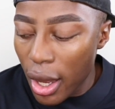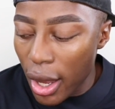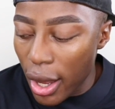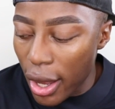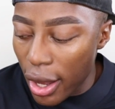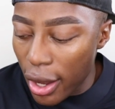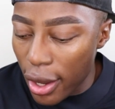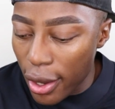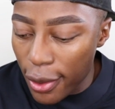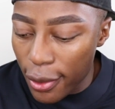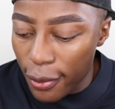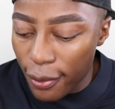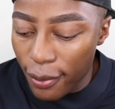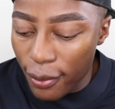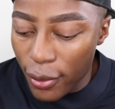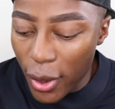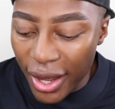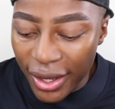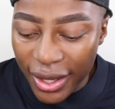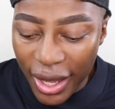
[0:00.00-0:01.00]

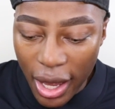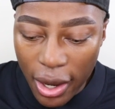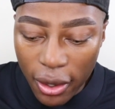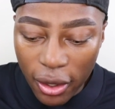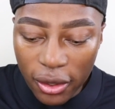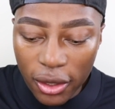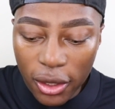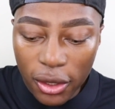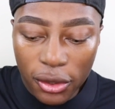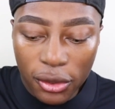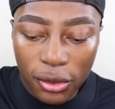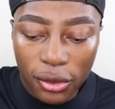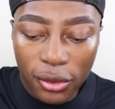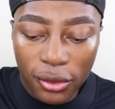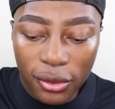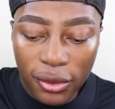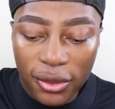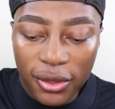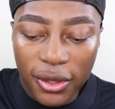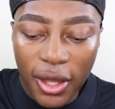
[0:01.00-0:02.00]
Okay, I'm gonna
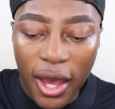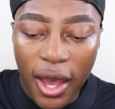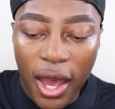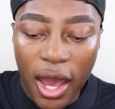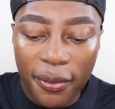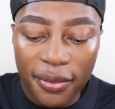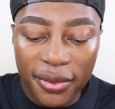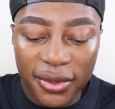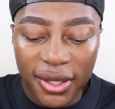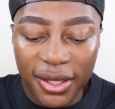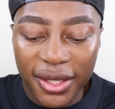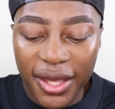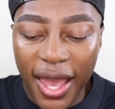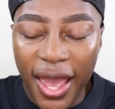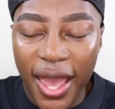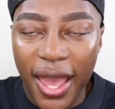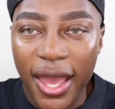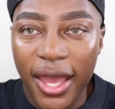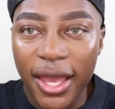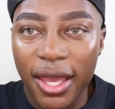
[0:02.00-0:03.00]
use the Urban
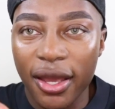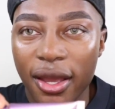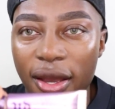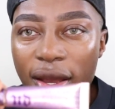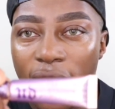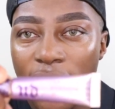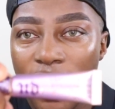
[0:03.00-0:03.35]
Decay